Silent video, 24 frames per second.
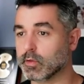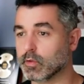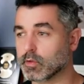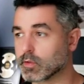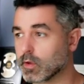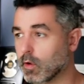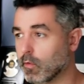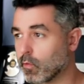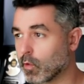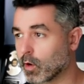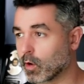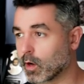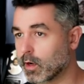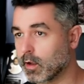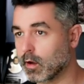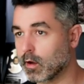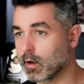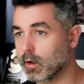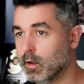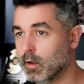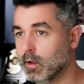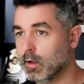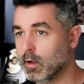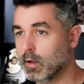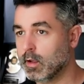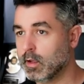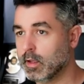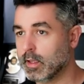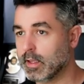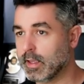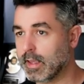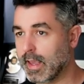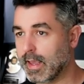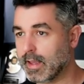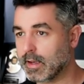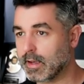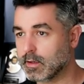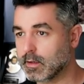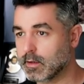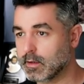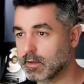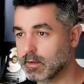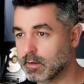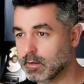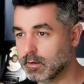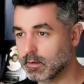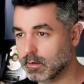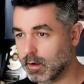So if we're going to get
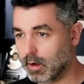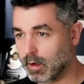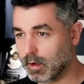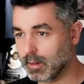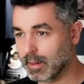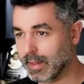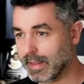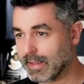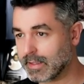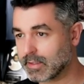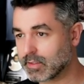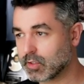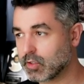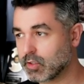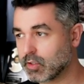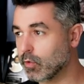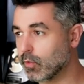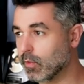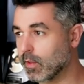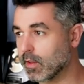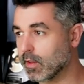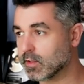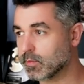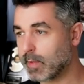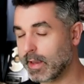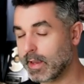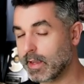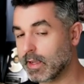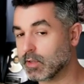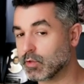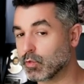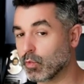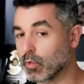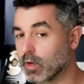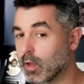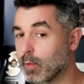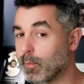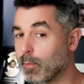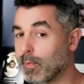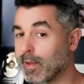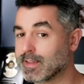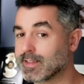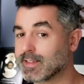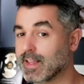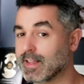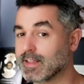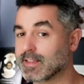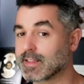links to this page, wouldn't it make
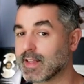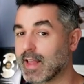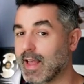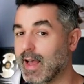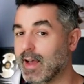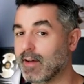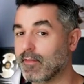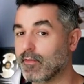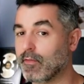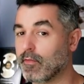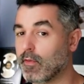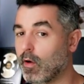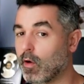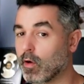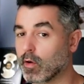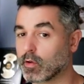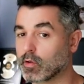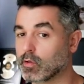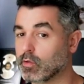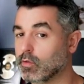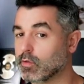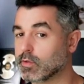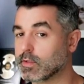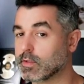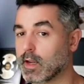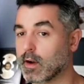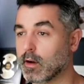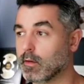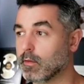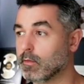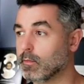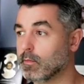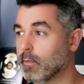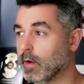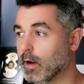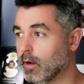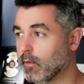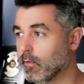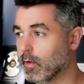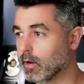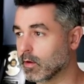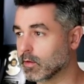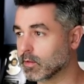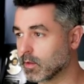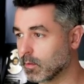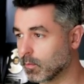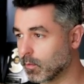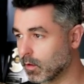sense to have articles that are very, very
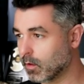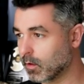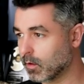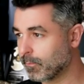similar?